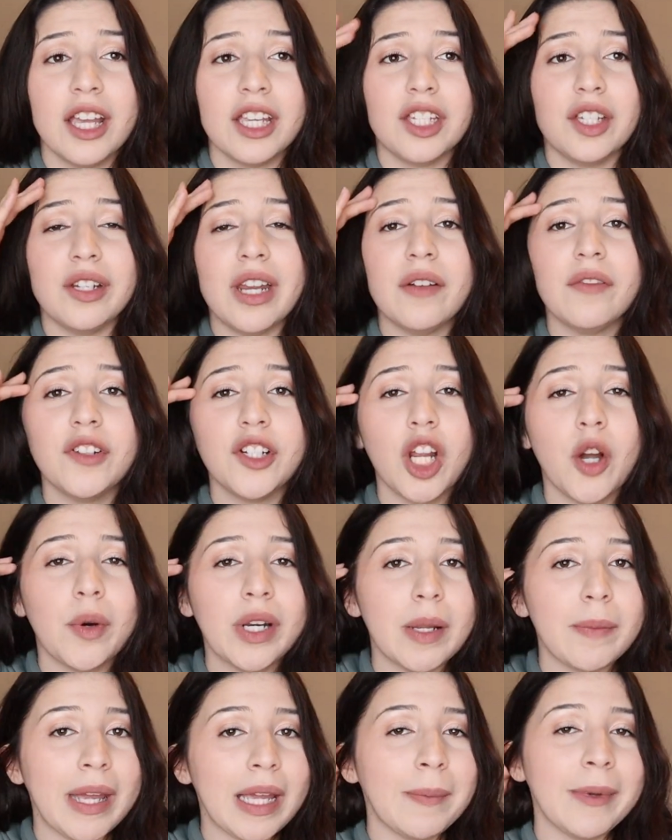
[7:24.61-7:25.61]
You never know
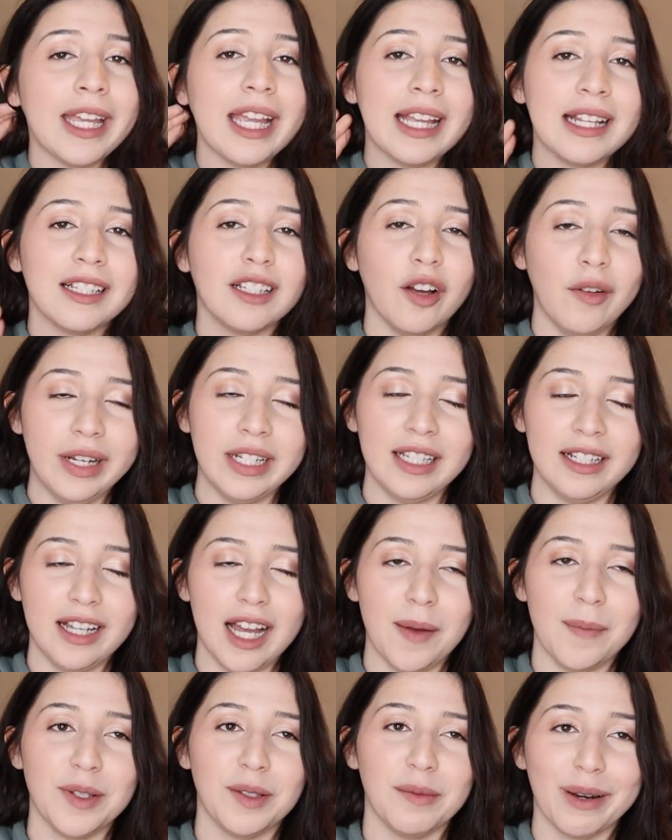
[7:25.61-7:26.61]
when a baby is going to
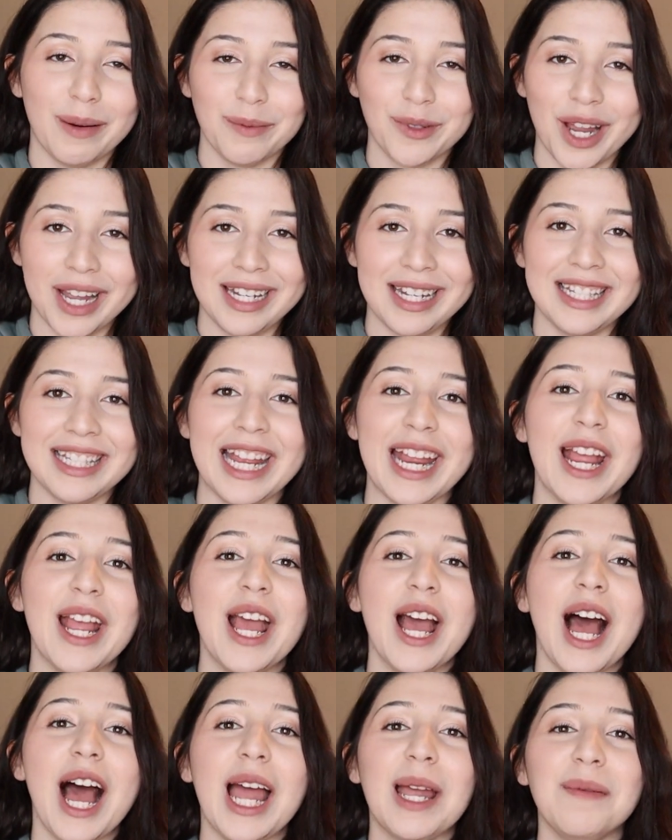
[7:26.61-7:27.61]
come, is what I'm trying to say.
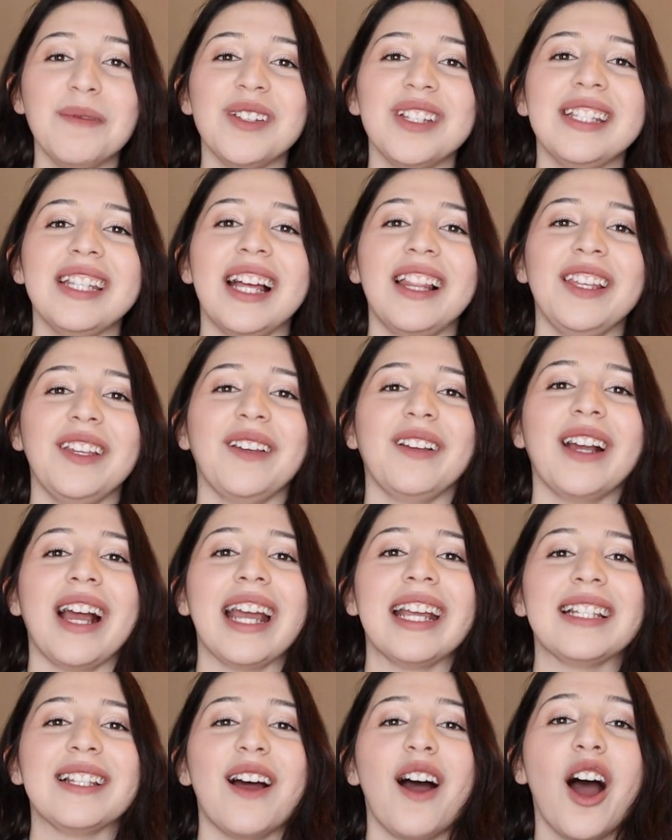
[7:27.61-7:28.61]
I'm just telling you
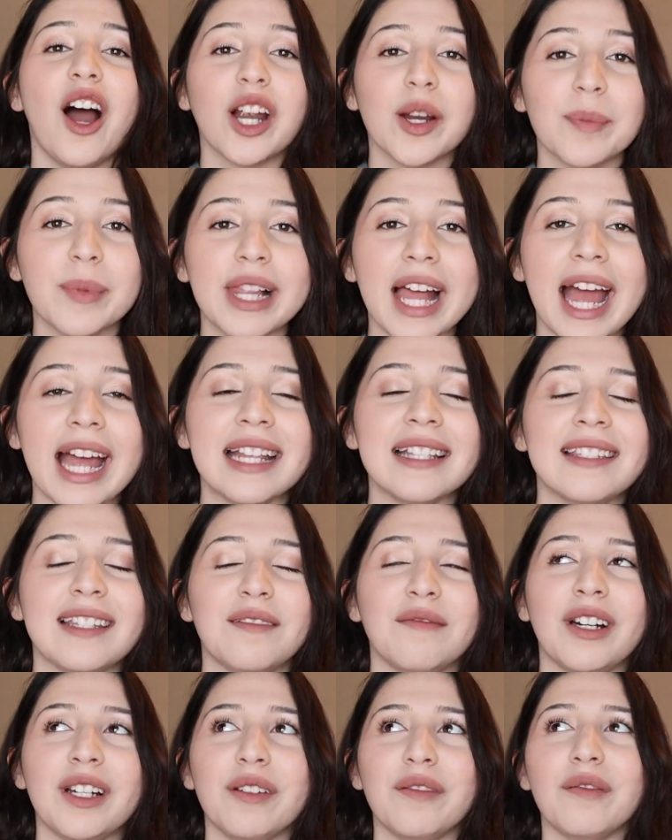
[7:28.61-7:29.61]
guys our plans
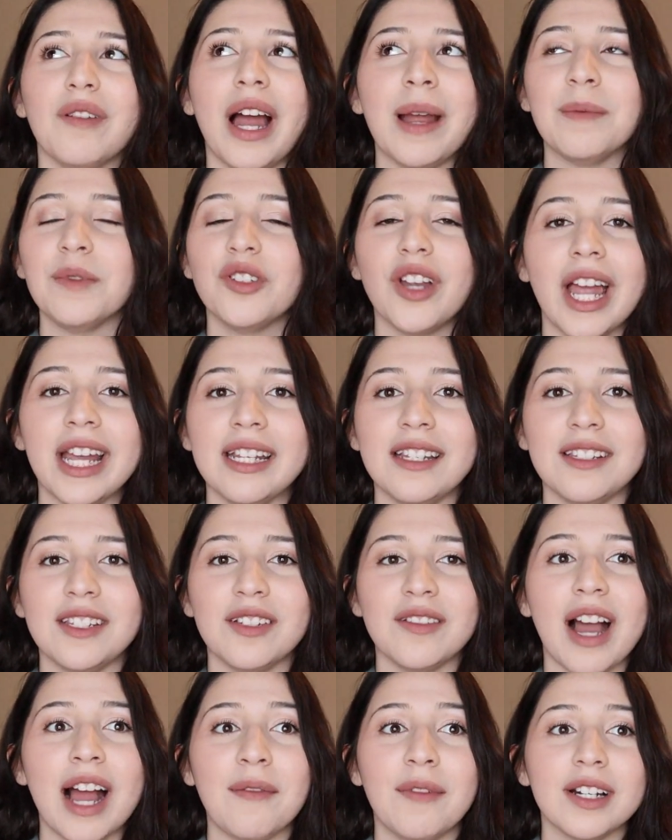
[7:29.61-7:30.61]
and what I'm trying to
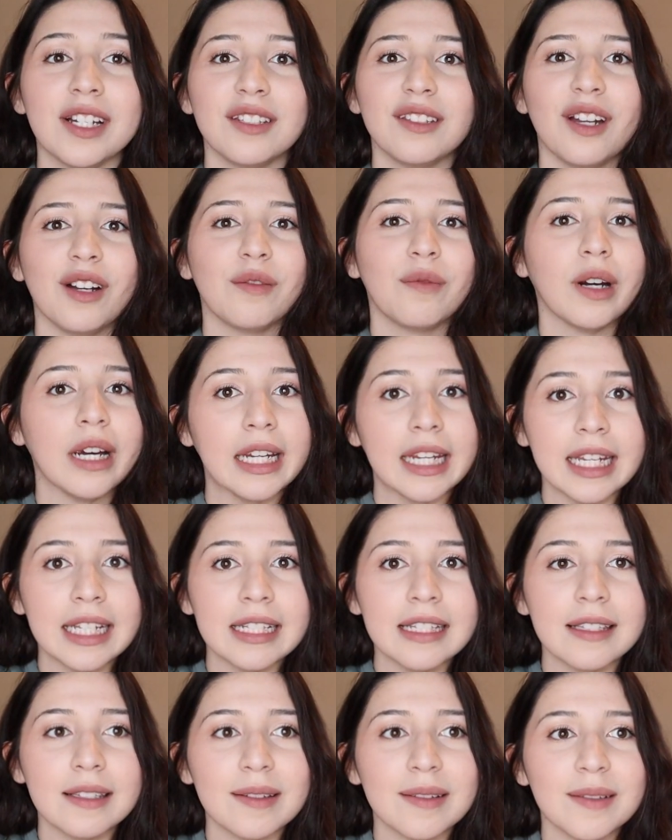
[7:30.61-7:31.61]
do. I want to start
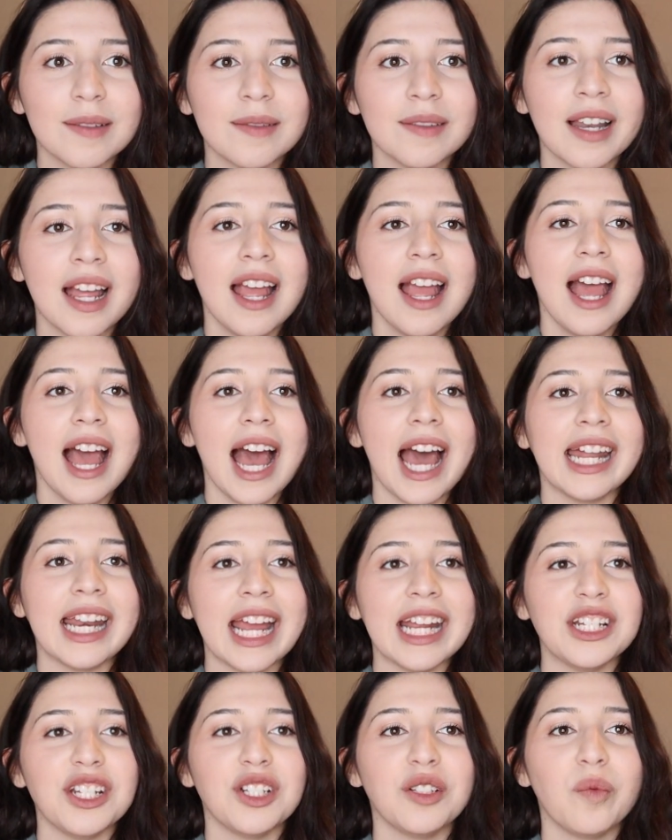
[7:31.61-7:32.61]
working soon, and
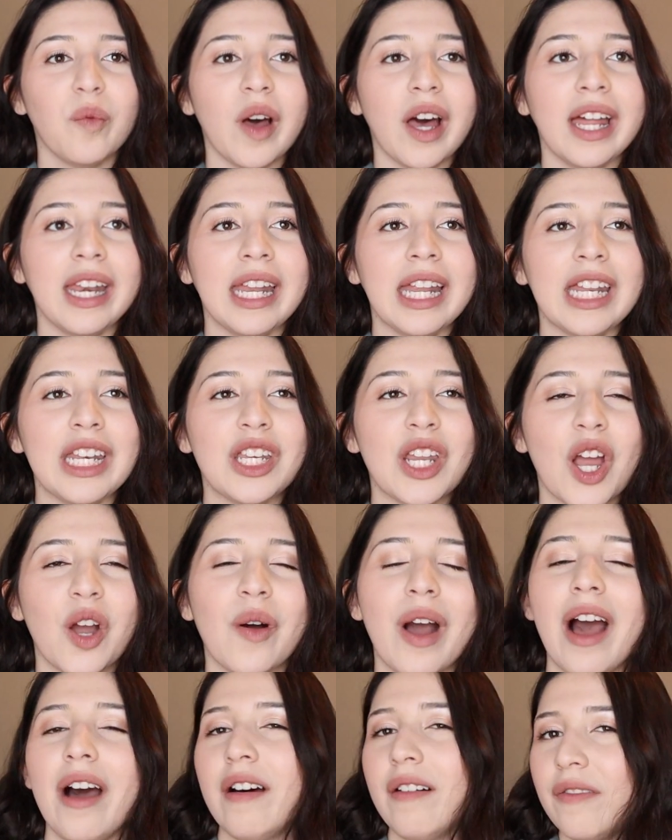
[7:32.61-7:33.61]
I just want to know
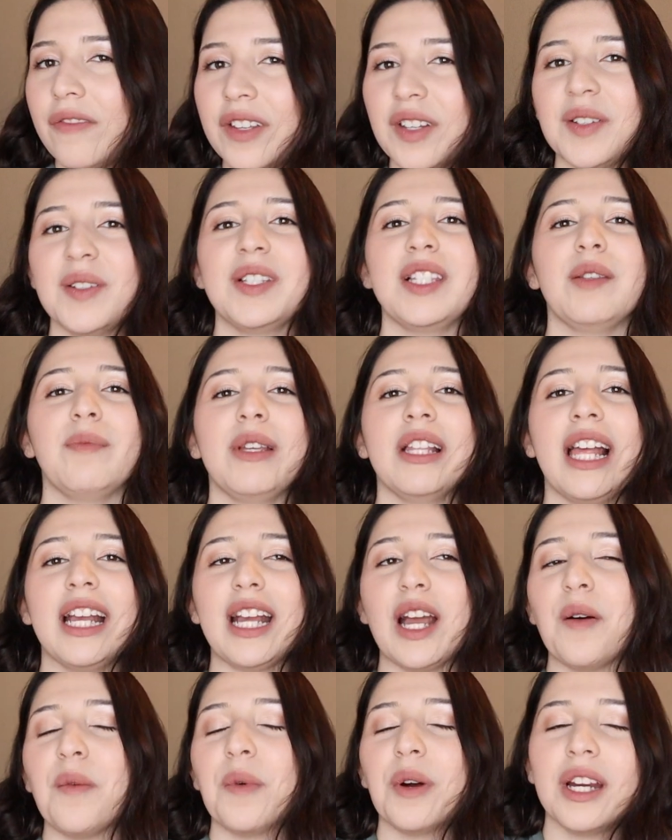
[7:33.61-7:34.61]
how it feels to be
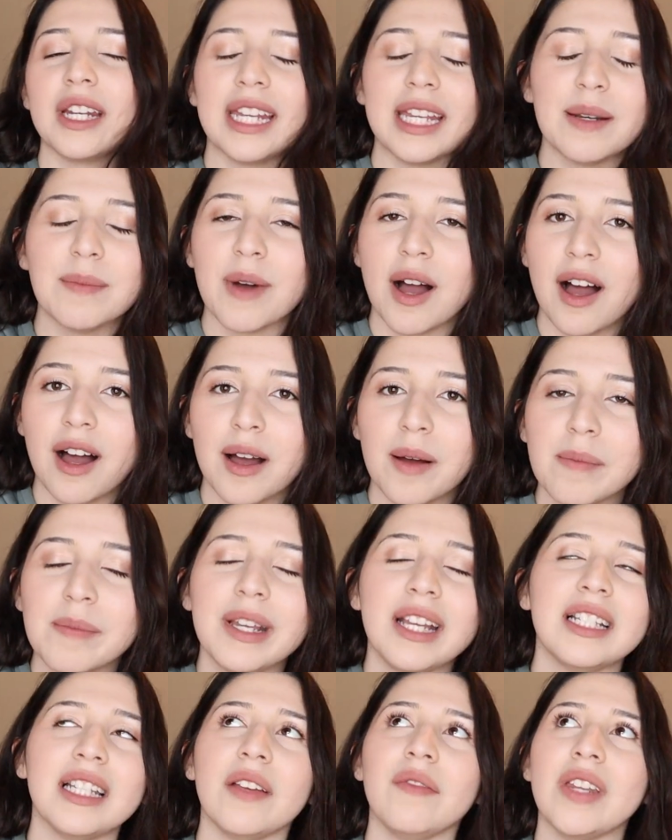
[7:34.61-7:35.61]
like a working mom
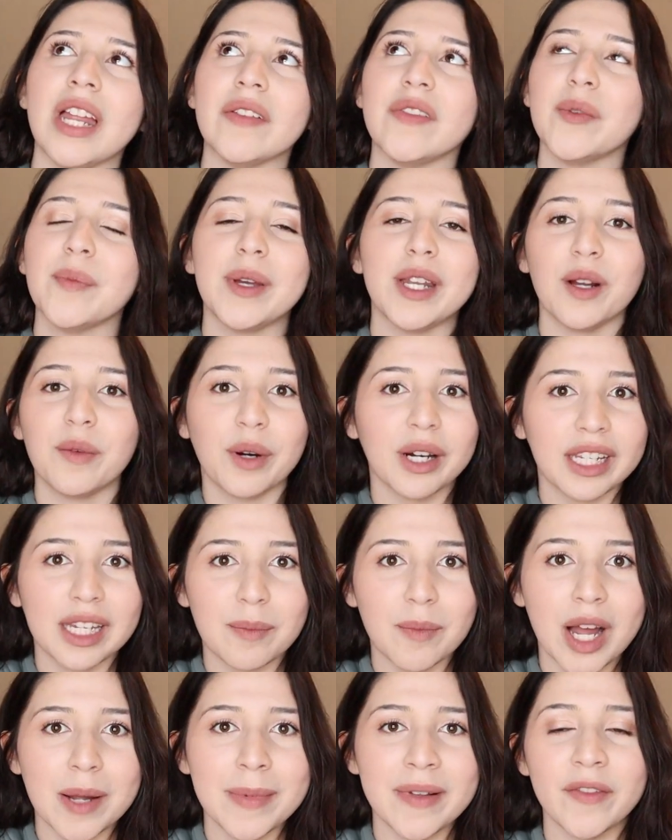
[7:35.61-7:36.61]
because I've never been a working
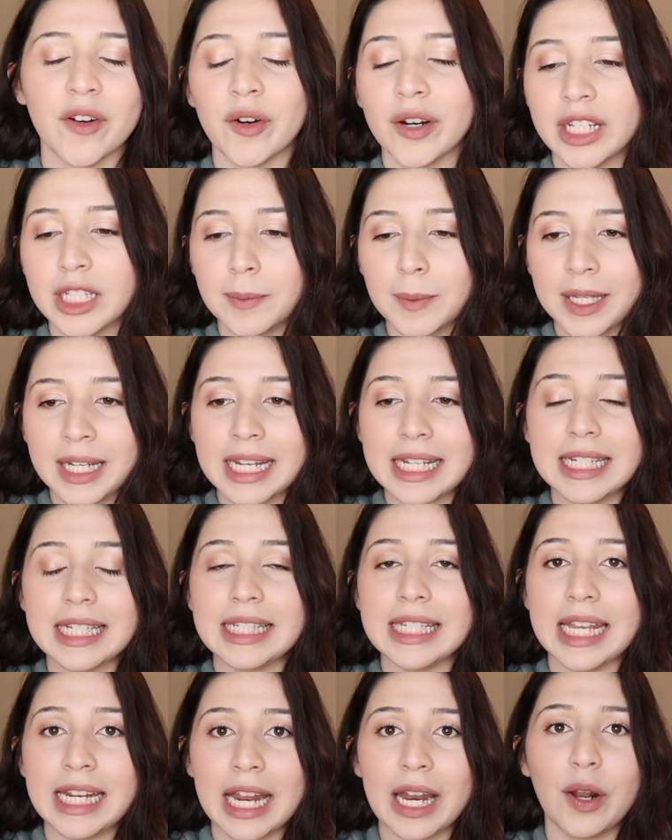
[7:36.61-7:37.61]
mom. I've always been a
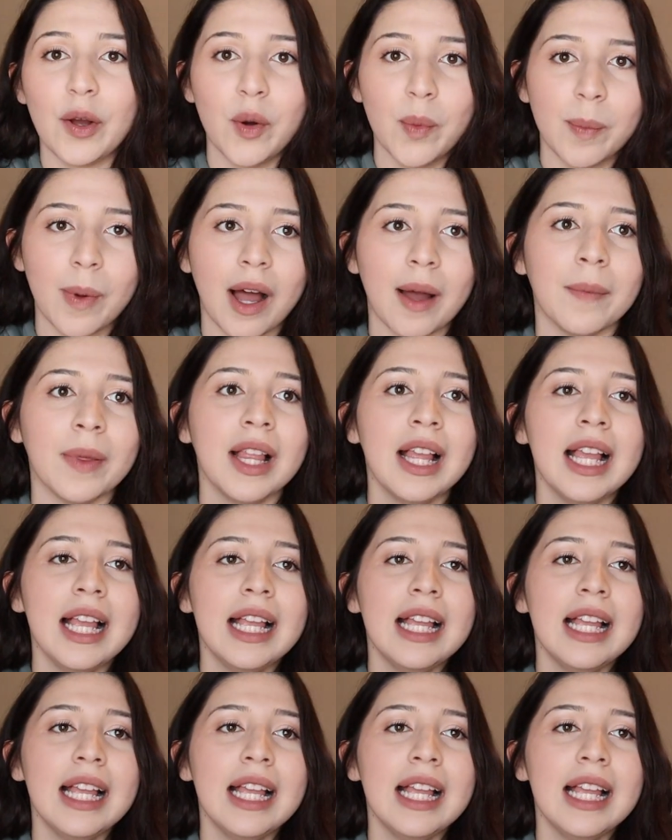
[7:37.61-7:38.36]
stay at home mom.